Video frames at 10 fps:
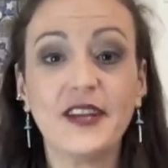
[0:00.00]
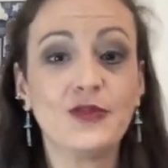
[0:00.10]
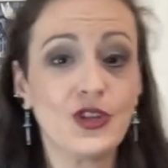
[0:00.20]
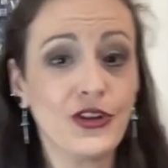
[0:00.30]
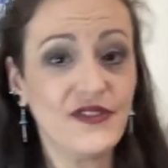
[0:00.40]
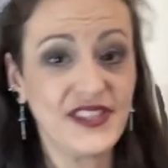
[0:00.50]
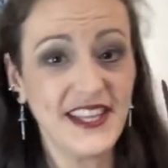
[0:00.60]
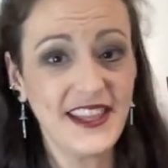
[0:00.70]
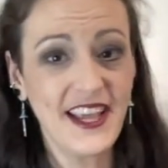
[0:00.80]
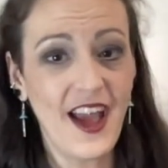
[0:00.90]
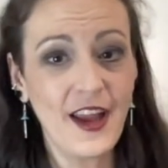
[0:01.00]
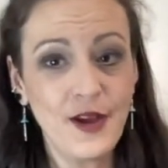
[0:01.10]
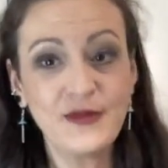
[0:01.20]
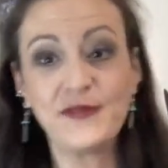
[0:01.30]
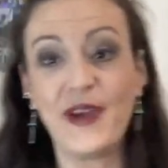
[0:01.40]
I'm sure you've seen the
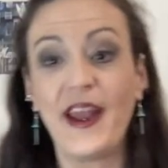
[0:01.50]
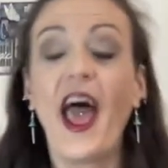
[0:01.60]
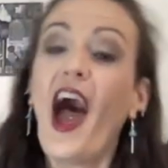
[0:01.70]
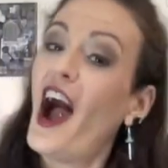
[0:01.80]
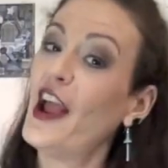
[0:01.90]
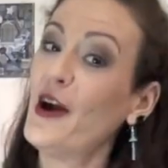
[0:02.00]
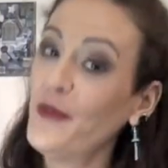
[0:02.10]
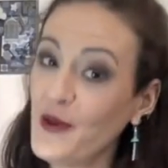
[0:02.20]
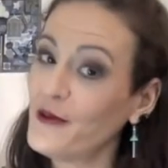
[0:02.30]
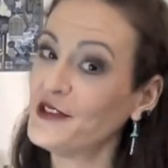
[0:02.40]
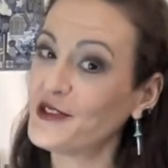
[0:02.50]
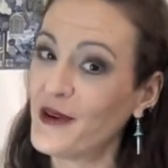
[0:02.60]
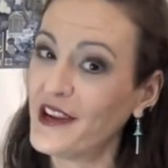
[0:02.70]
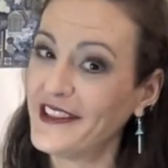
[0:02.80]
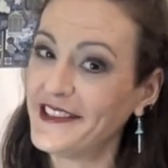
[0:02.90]
items, but I hope you
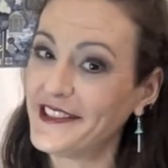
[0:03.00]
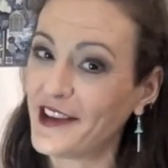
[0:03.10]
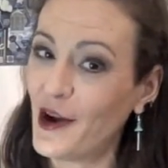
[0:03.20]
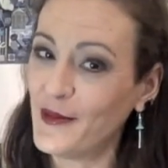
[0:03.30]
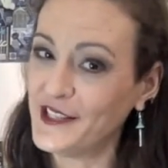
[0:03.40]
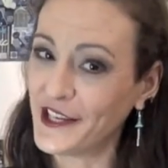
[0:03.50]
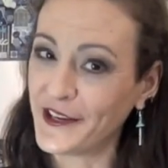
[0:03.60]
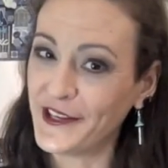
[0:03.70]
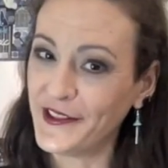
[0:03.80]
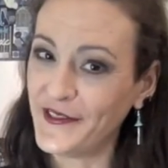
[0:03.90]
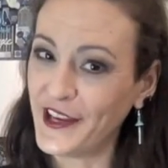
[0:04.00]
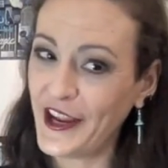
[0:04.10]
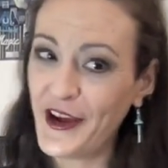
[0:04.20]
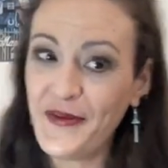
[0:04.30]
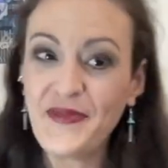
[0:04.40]
enjoyed at least the commentary in the
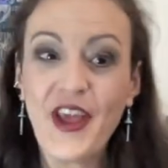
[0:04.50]
video.